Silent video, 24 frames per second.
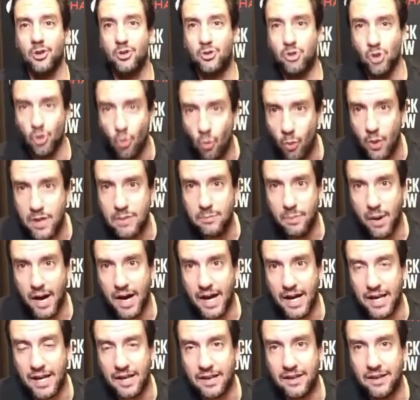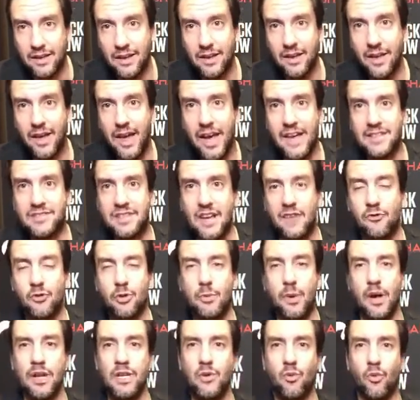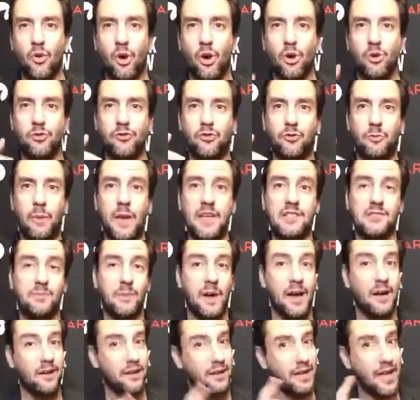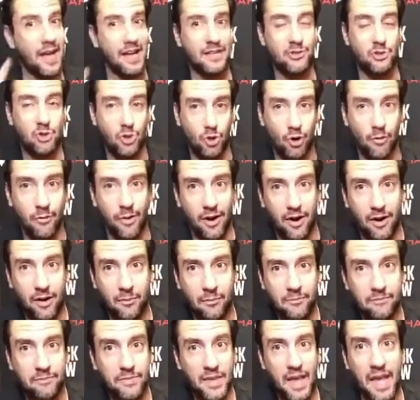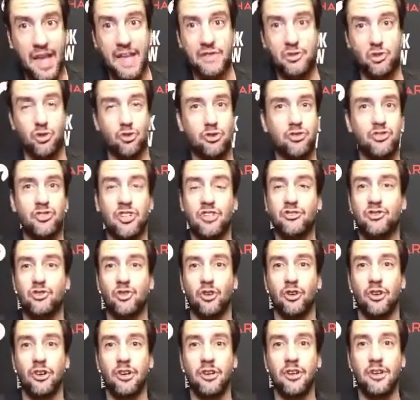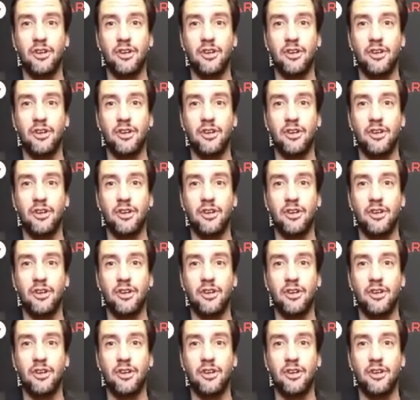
Do we buy it? Has everybody rode Space Mountain? Has your mom? Has your sister?